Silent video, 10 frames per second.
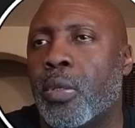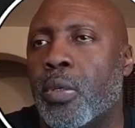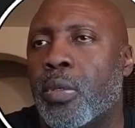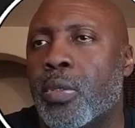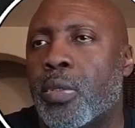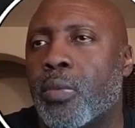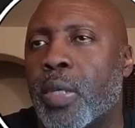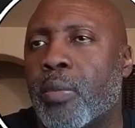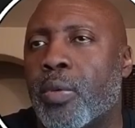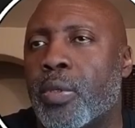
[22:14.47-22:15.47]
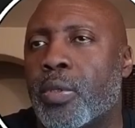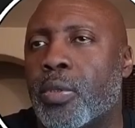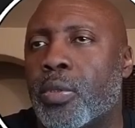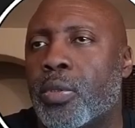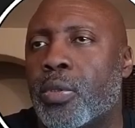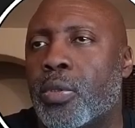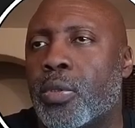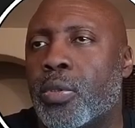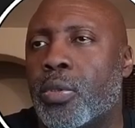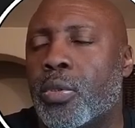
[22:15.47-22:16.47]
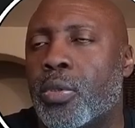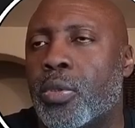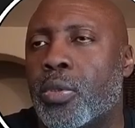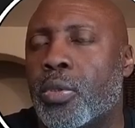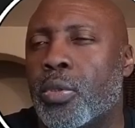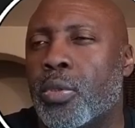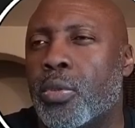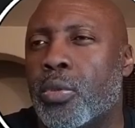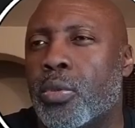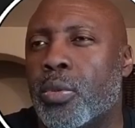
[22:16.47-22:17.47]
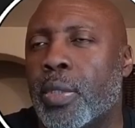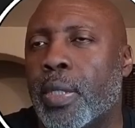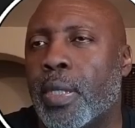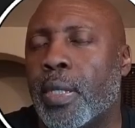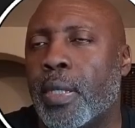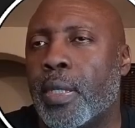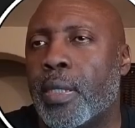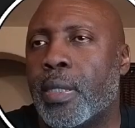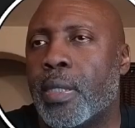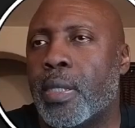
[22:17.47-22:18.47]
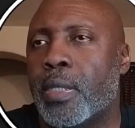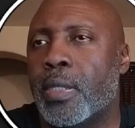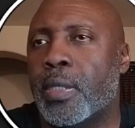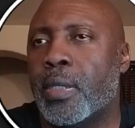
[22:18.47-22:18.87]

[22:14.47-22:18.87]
so what I'm going to do is